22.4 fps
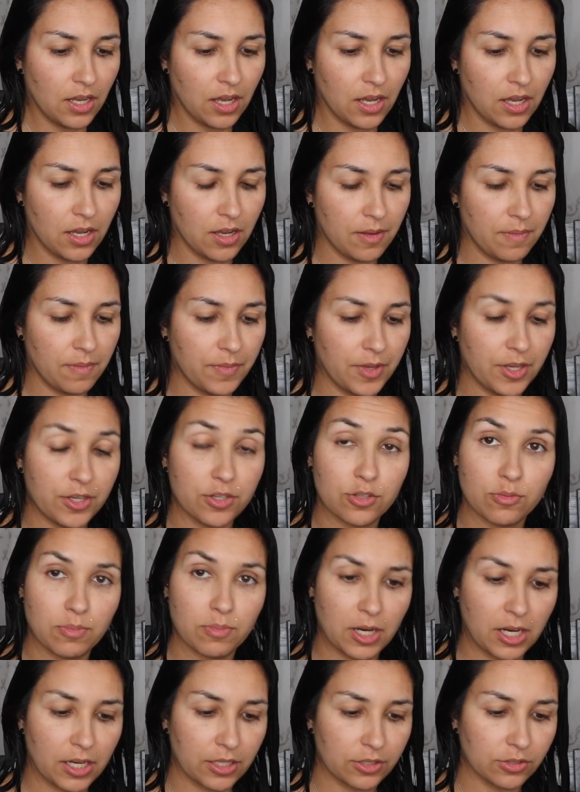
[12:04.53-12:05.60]
A new
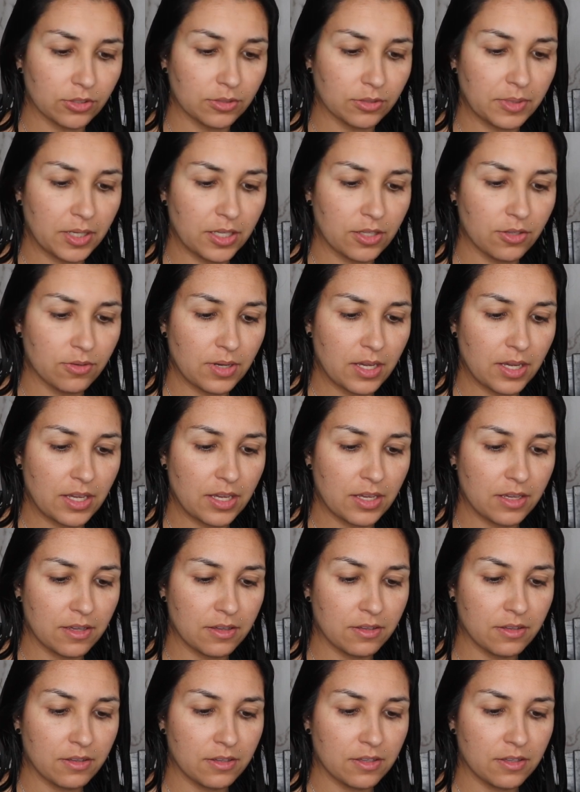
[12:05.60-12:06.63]
bottle, by the way.